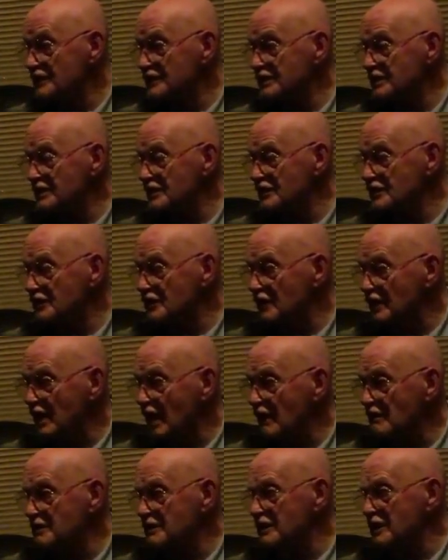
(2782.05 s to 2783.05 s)
he's singing a song,
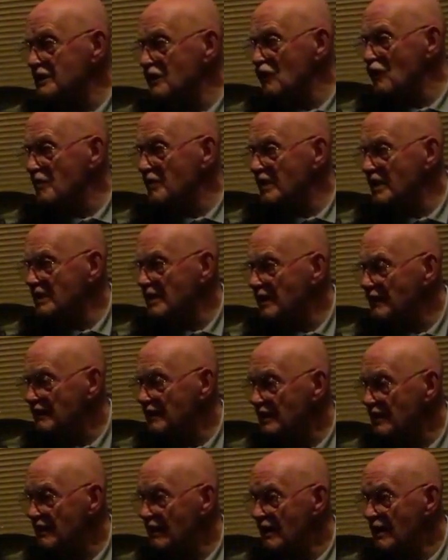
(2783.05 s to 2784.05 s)
"I'll Take You Home Again,
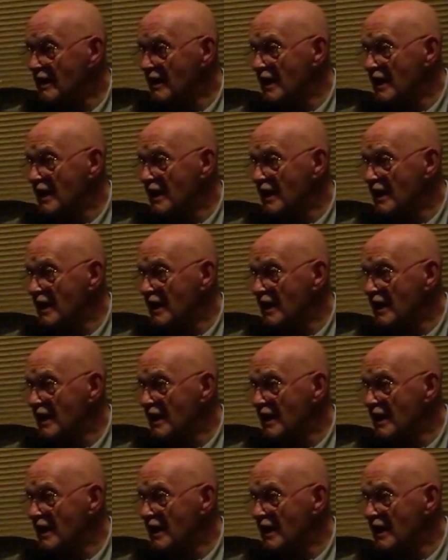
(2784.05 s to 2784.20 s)
Kathleen."